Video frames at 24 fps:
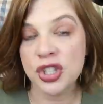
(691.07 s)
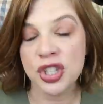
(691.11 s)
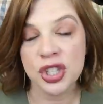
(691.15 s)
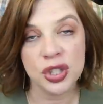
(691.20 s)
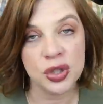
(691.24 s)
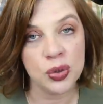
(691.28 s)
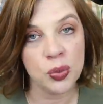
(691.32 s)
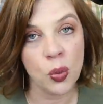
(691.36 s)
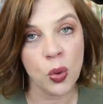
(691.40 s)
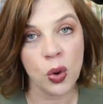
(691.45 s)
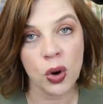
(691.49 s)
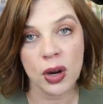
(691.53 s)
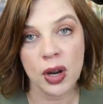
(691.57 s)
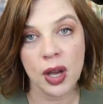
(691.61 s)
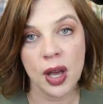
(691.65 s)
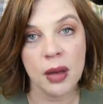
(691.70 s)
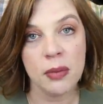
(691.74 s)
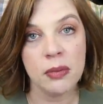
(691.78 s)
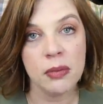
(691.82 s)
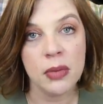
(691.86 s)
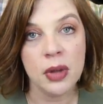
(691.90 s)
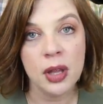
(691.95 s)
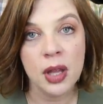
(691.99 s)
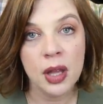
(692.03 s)
She's worn
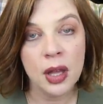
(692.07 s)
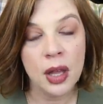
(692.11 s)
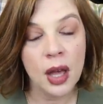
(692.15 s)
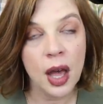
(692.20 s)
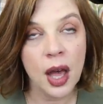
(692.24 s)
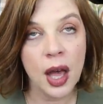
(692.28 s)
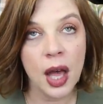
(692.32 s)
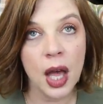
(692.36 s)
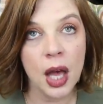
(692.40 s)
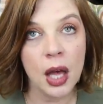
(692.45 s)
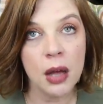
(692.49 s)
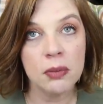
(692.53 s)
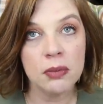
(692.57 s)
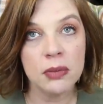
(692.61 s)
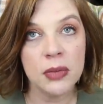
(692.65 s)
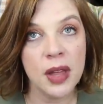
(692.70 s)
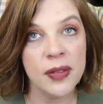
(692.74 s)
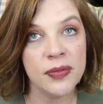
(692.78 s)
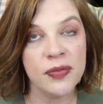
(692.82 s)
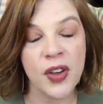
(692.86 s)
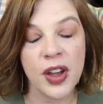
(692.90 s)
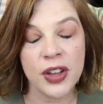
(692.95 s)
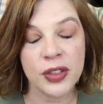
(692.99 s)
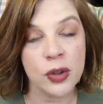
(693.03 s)
them.
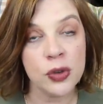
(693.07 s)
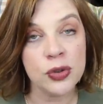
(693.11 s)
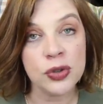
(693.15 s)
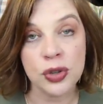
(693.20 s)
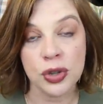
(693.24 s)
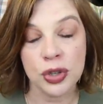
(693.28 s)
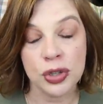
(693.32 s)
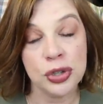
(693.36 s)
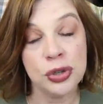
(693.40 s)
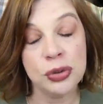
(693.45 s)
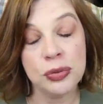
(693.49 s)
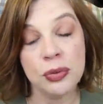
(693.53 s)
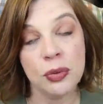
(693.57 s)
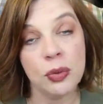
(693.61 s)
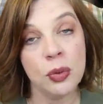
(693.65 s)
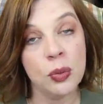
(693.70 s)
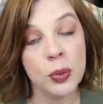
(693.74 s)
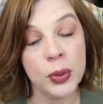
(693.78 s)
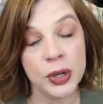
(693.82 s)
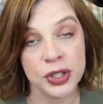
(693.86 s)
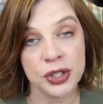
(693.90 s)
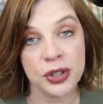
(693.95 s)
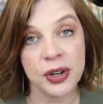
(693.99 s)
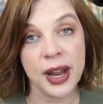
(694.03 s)
Um, in fact, those are the two
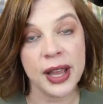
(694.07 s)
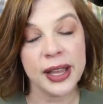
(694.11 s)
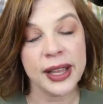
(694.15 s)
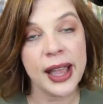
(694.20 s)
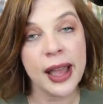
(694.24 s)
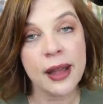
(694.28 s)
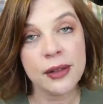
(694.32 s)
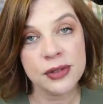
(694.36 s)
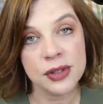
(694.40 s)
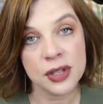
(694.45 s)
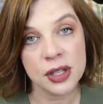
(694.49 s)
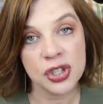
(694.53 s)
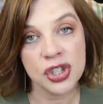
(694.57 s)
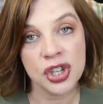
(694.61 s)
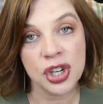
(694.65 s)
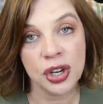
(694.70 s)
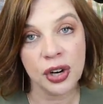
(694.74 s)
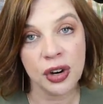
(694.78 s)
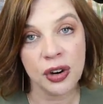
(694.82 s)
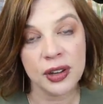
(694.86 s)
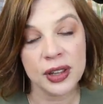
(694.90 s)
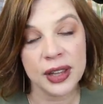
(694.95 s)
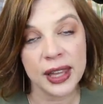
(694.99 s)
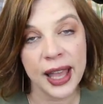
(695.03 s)
winter nightgowns that
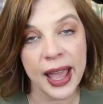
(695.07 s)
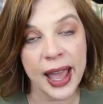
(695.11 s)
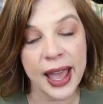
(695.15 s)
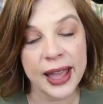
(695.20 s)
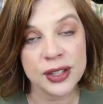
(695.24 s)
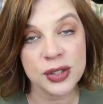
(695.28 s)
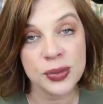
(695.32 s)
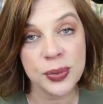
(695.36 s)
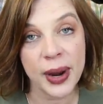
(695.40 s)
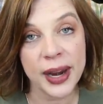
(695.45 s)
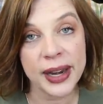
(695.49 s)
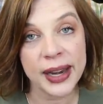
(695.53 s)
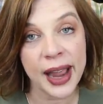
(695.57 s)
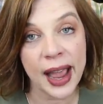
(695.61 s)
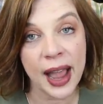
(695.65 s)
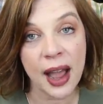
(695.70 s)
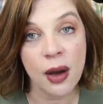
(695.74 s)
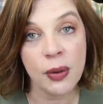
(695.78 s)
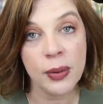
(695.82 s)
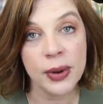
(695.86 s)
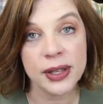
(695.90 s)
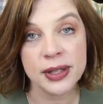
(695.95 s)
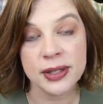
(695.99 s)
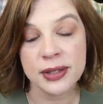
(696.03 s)
she currently has right
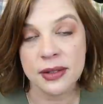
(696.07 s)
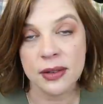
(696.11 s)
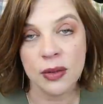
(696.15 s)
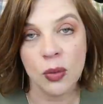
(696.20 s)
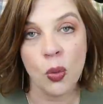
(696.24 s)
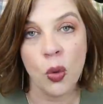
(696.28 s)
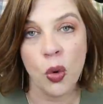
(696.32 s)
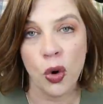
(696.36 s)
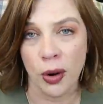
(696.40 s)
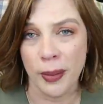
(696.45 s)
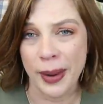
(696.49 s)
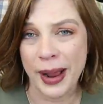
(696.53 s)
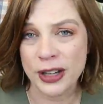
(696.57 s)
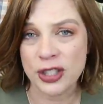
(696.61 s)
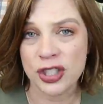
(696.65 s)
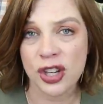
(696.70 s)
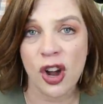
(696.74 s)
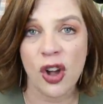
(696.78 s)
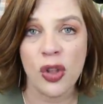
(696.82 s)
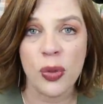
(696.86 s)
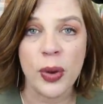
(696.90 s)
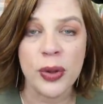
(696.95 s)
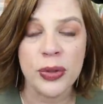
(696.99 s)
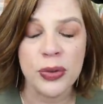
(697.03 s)
now, and warm
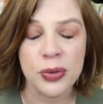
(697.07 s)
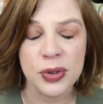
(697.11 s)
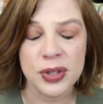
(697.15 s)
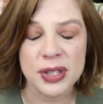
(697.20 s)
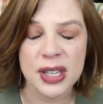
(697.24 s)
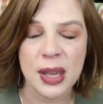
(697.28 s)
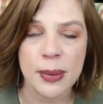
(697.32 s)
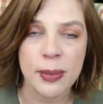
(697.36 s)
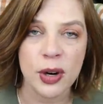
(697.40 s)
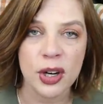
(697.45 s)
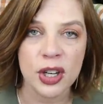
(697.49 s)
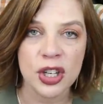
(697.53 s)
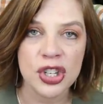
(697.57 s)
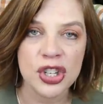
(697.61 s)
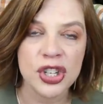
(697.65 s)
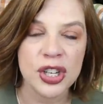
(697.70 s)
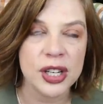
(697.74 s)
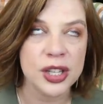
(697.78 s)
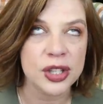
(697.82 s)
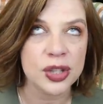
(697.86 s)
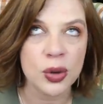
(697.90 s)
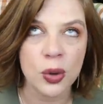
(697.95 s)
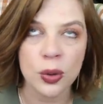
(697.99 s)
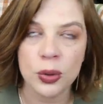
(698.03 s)
actually all the way through the summer because
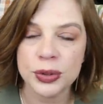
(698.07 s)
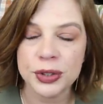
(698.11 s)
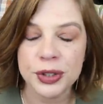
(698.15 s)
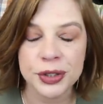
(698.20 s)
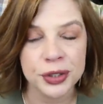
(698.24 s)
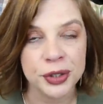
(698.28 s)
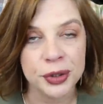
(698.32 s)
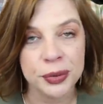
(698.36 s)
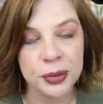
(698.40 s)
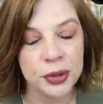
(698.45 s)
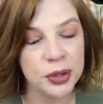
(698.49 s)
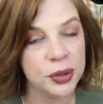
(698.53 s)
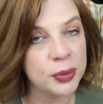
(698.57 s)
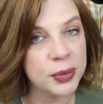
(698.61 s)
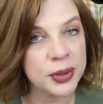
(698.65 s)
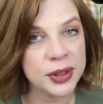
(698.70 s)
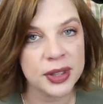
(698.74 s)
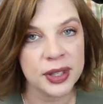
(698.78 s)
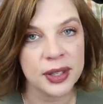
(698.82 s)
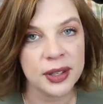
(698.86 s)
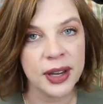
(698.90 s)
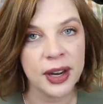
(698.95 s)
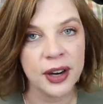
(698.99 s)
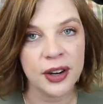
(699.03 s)
she gets cold in her room
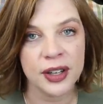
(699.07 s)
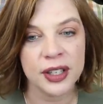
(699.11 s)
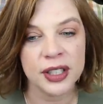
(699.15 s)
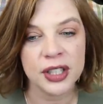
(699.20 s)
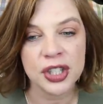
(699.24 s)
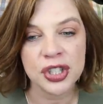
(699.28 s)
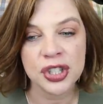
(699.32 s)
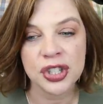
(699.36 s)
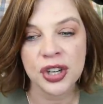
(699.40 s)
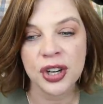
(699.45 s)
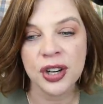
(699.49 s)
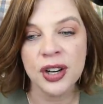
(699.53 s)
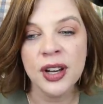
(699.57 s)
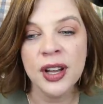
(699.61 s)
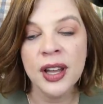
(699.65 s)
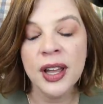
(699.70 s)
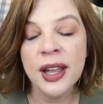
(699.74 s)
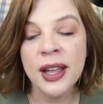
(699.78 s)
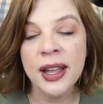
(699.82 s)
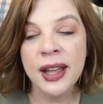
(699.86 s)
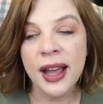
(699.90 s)
with the air conditioner.